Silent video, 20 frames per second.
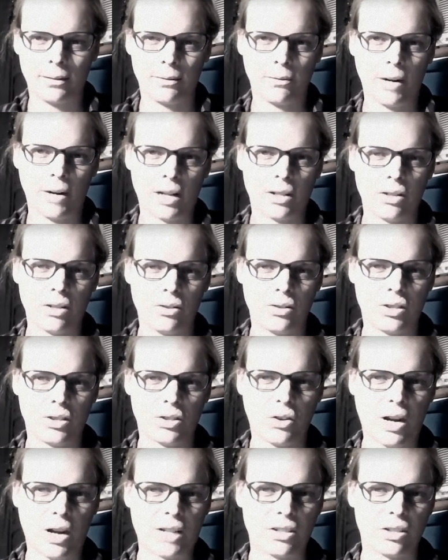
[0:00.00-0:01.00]
Raccoons
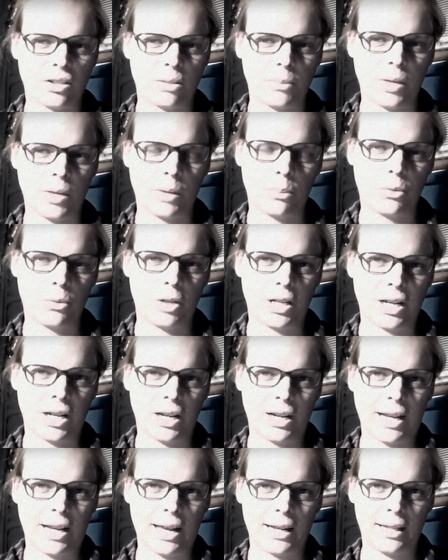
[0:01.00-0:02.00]
scratched him up when he
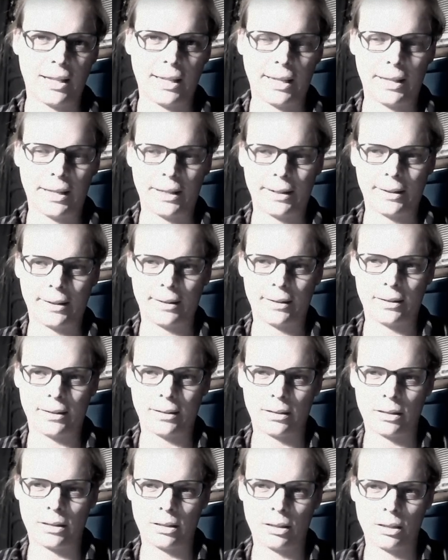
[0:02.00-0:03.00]
got out of line.
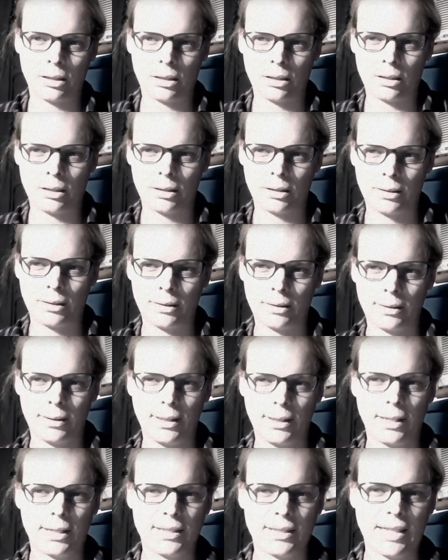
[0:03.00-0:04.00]

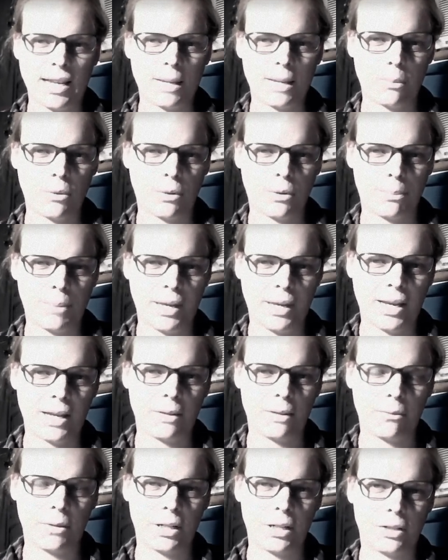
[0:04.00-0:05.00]
He could take more
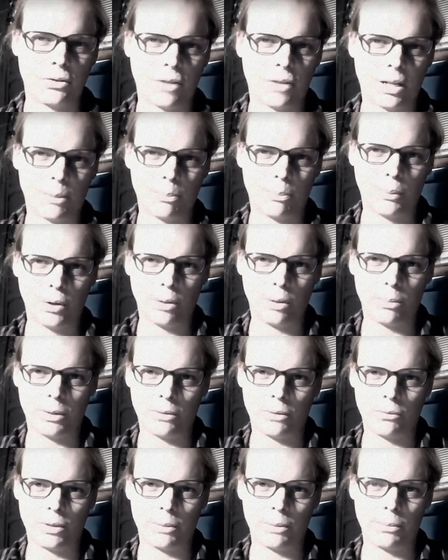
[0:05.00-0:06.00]
pain when he drank
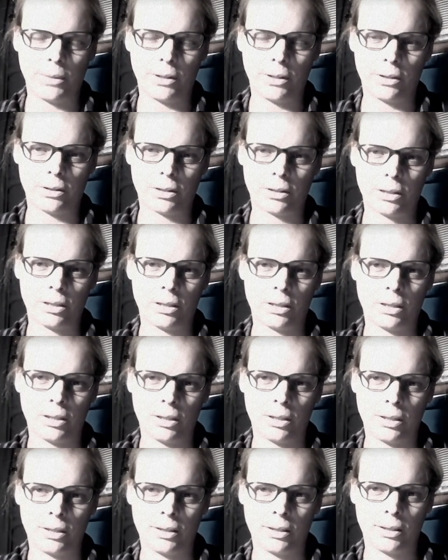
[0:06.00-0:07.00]
bourbon with milk.
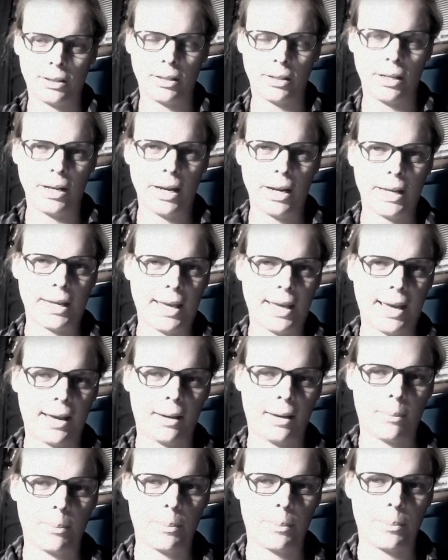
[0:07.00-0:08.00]

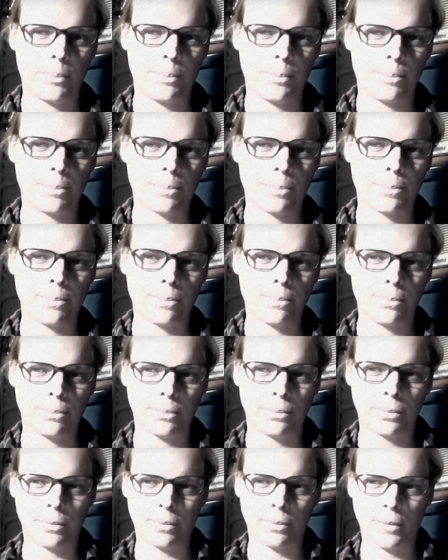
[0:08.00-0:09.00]
Nightcap.
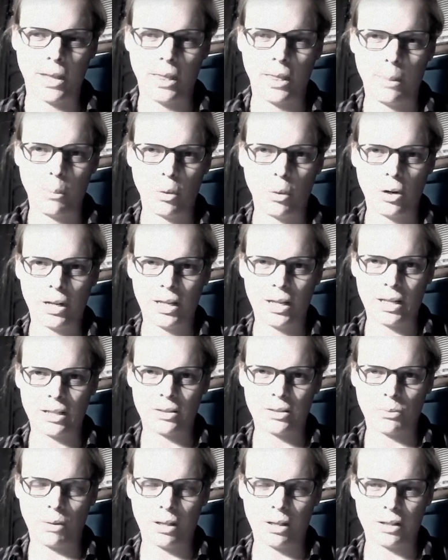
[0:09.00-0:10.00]
In the
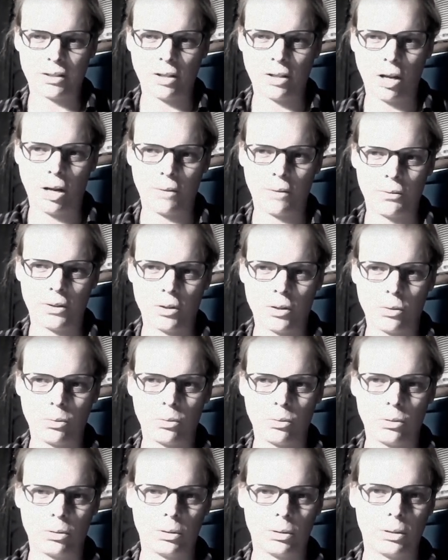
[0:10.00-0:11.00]
mornings, while his coffee
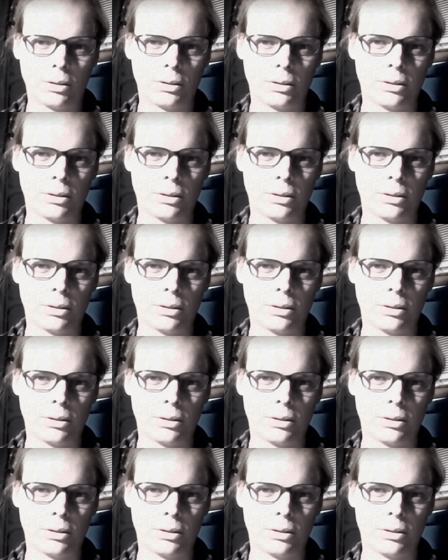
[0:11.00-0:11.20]
cooled,